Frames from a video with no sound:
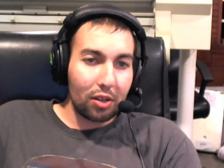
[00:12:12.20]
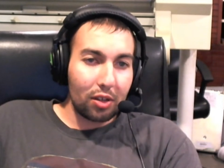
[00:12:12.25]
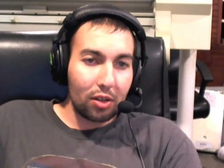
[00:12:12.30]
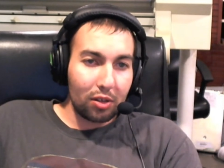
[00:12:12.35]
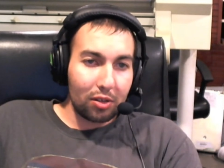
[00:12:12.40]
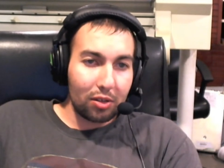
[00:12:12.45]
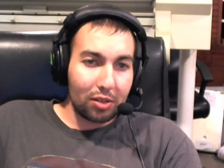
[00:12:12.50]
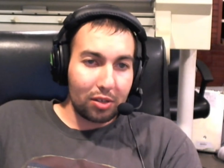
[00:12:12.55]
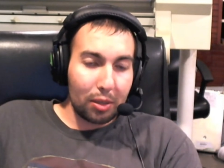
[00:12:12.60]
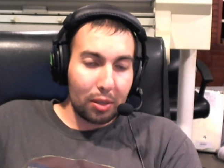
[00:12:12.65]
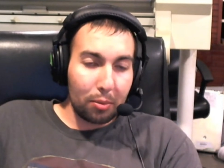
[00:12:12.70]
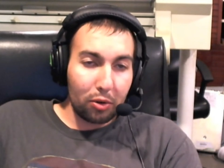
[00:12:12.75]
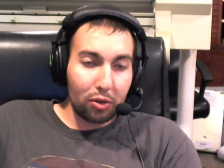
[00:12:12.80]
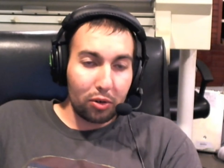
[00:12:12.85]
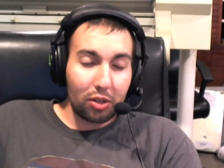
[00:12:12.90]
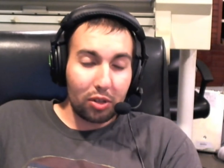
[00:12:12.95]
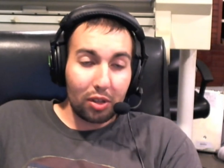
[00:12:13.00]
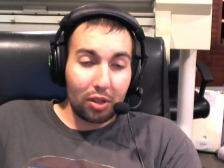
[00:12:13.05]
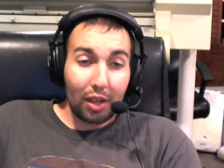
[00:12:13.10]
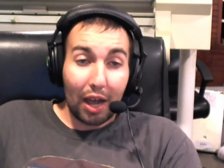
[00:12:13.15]
similar
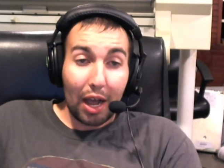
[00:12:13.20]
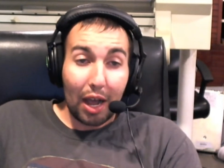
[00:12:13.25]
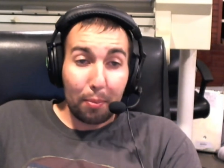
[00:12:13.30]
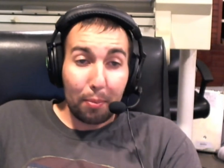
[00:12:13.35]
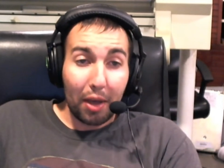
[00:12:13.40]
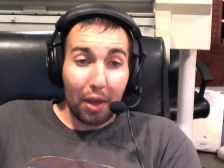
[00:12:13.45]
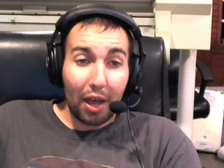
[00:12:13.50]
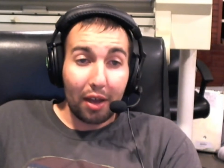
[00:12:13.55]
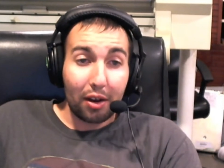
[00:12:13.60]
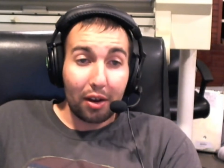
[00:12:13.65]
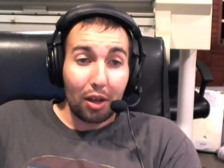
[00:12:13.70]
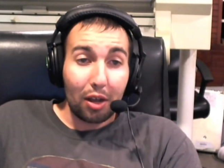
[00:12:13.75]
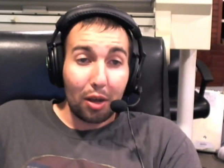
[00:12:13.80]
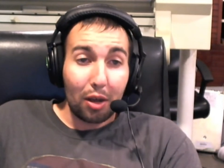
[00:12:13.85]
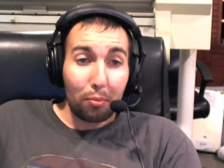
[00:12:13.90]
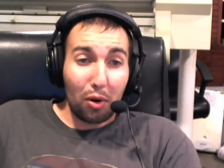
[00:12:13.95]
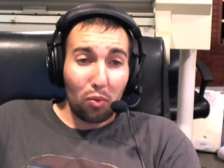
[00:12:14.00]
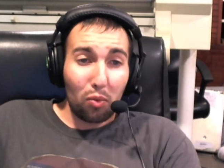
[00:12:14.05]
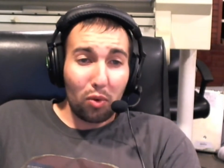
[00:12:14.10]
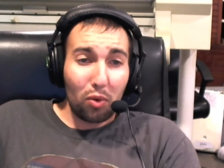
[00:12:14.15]
to the ipad
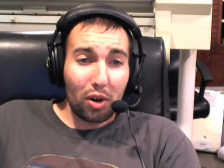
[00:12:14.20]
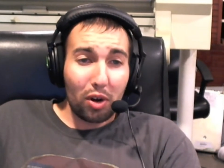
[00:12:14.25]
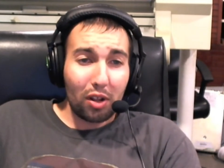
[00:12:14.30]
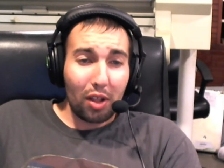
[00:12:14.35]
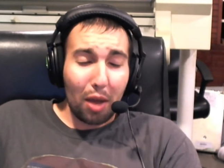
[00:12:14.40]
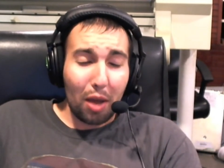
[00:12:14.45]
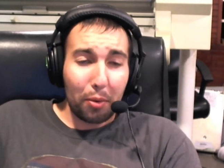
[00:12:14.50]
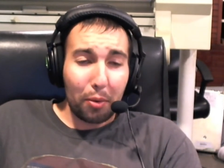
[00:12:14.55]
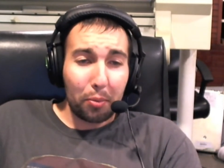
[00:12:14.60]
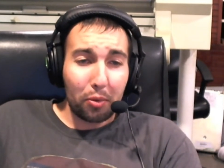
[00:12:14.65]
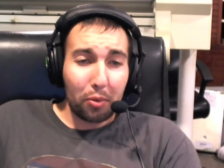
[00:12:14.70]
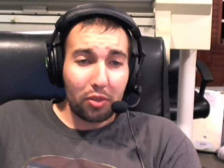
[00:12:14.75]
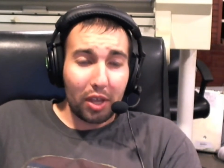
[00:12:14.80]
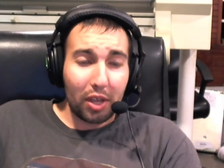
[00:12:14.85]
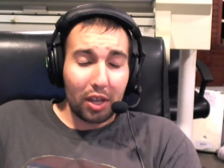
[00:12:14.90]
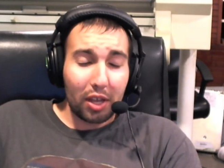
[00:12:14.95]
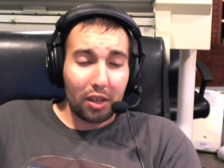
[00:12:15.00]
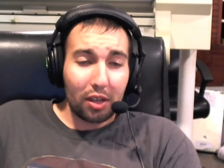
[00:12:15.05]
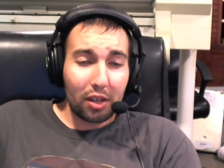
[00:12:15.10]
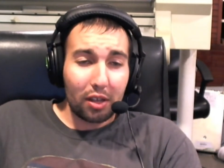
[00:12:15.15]
but what a lot of people
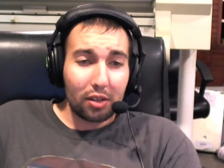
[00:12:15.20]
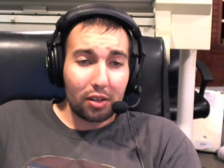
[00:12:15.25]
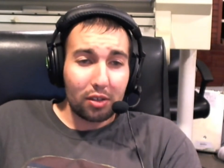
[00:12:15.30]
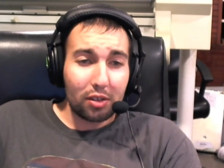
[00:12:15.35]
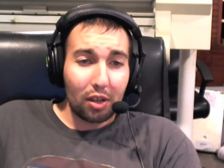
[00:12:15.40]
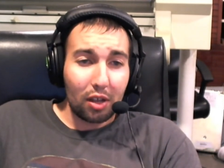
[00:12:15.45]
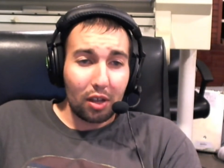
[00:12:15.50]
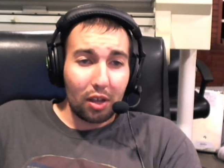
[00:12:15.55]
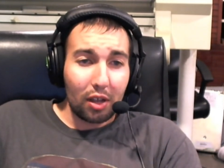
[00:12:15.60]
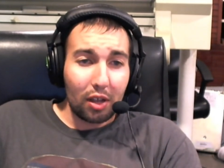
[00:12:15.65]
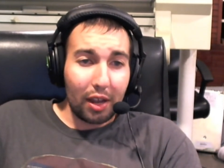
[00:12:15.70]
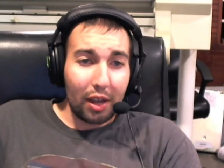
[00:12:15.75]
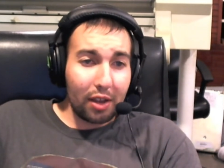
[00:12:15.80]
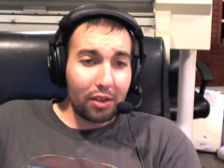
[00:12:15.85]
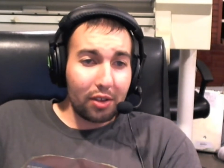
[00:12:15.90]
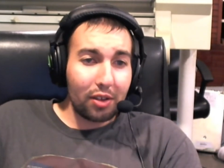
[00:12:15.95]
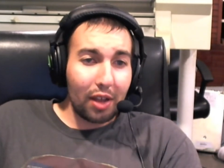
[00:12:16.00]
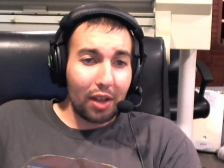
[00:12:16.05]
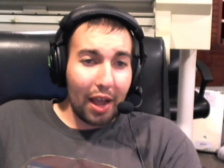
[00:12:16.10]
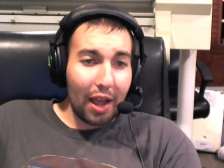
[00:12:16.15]
think is
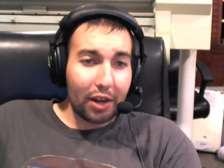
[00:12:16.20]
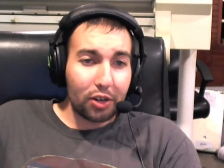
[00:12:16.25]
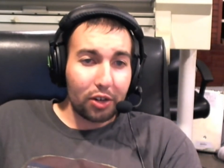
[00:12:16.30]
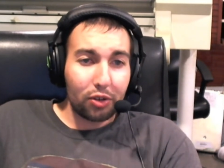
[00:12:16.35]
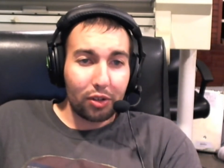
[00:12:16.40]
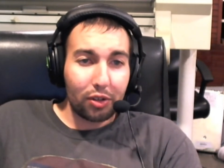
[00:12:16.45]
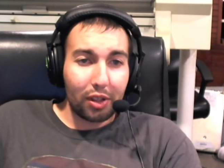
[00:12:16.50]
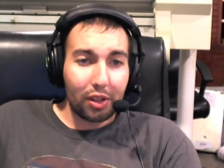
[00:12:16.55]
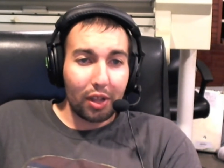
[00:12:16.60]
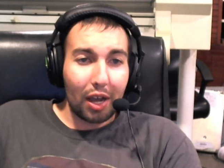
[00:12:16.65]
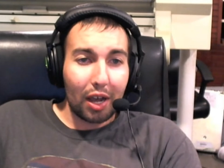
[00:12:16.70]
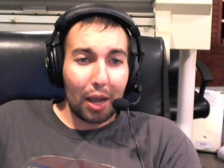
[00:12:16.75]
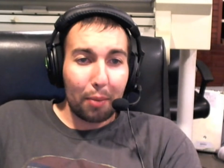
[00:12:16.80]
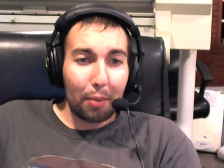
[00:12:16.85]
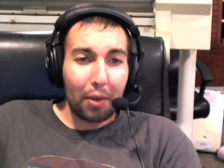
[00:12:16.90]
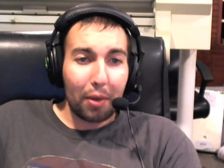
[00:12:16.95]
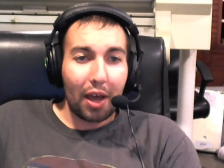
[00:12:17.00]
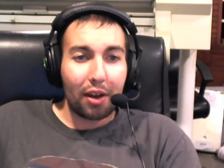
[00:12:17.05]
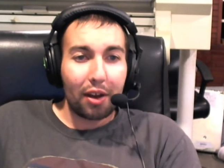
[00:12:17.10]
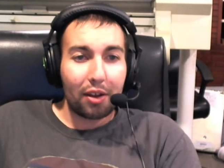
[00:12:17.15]
is it actually the
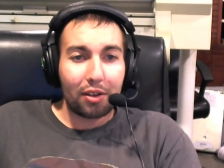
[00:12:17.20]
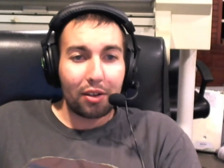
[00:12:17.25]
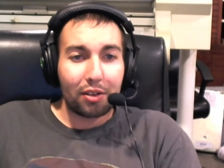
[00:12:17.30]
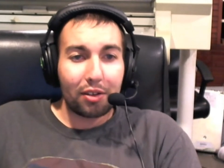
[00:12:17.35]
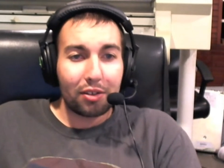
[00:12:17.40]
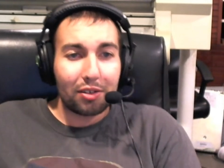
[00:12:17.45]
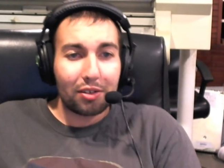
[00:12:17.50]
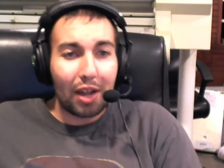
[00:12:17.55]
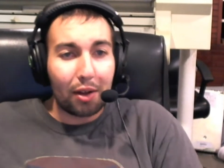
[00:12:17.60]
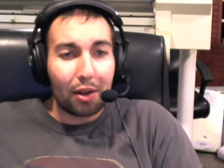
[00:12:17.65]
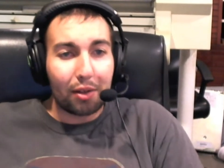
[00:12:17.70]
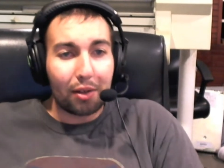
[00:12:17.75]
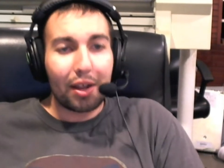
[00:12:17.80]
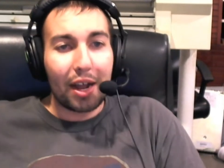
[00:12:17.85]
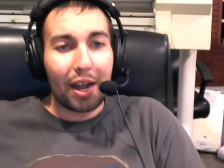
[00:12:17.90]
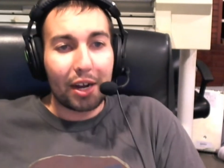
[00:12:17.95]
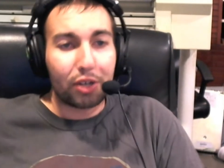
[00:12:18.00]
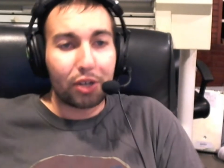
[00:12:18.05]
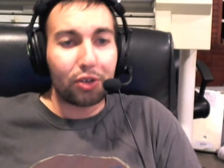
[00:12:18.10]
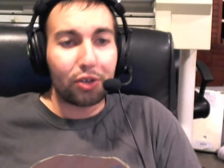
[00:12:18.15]
iPad? And it's not
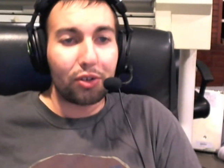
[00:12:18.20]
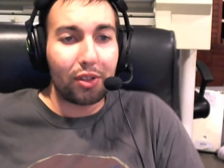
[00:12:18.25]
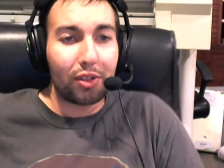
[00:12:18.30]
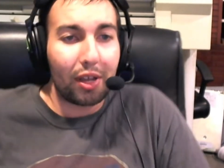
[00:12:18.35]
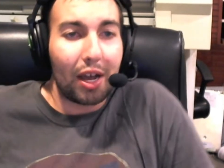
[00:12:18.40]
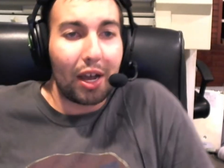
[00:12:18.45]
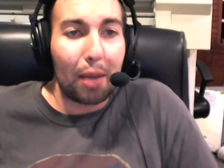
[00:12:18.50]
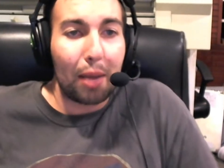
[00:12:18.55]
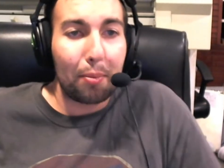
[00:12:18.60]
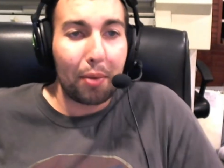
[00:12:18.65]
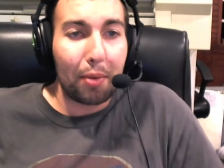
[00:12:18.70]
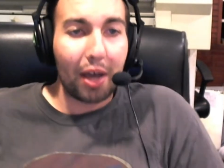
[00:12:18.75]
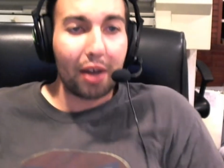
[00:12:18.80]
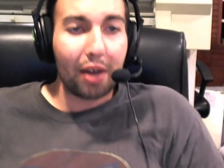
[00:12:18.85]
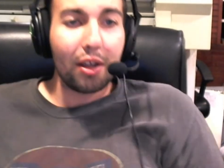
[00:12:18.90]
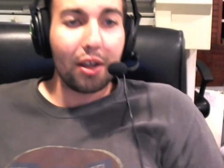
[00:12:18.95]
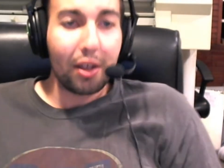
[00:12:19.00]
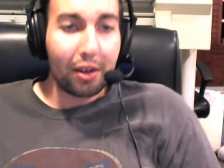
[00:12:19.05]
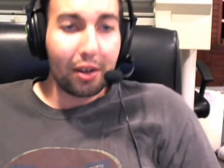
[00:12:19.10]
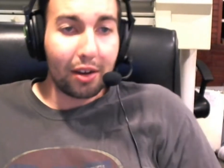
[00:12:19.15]
actually the iPad,
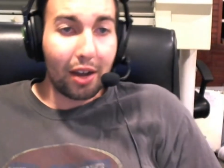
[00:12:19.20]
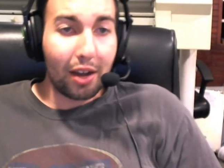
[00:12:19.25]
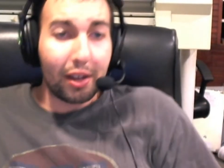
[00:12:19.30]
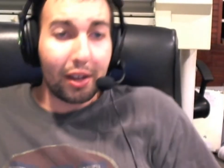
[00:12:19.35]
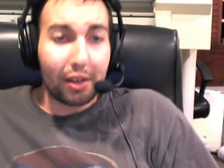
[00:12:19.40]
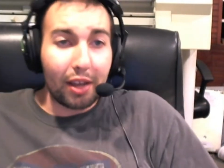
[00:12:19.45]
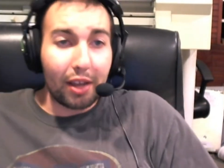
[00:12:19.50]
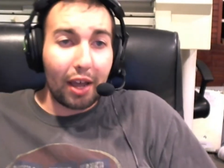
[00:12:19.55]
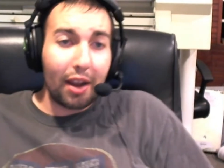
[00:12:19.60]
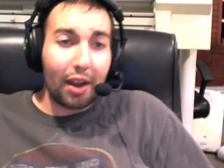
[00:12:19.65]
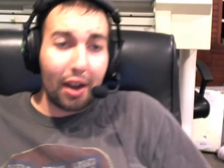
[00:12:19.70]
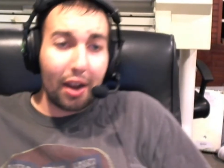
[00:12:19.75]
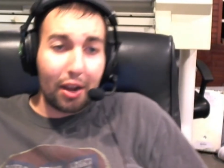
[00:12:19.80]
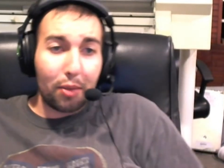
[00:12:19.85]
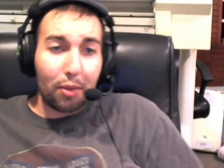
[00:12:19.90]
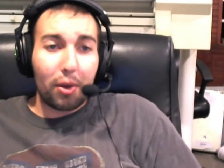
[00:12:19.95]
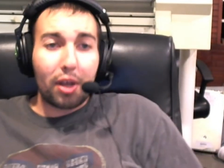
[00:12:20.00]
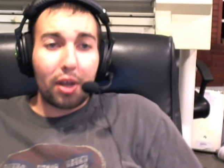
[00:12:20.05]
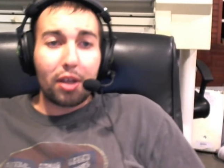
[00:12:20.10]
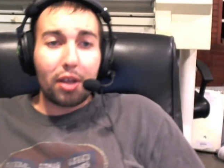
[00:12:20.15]
not yet
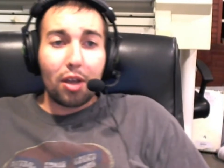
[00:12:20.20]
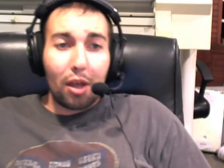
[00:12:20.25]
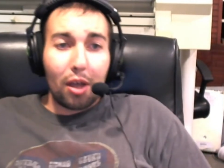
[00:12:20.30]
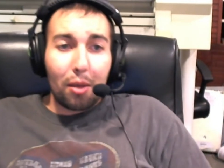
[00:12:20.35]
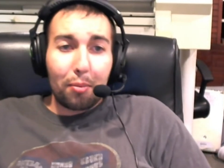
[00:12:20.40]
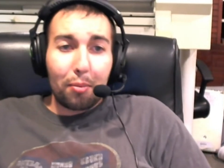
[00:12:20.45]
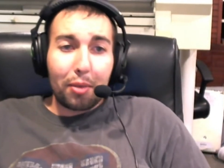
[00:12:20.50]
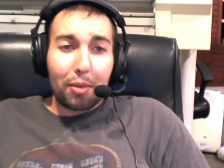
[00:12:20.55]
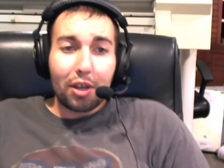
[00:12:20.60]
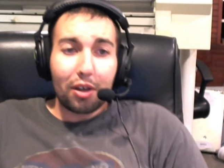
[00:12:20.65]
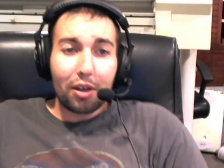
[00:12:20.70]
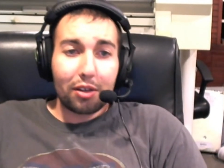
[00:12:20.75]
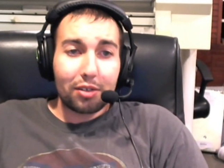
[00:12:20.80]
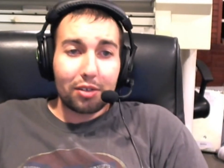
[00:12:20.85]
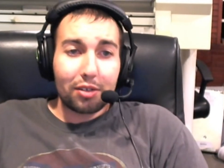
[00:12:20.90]
anyway because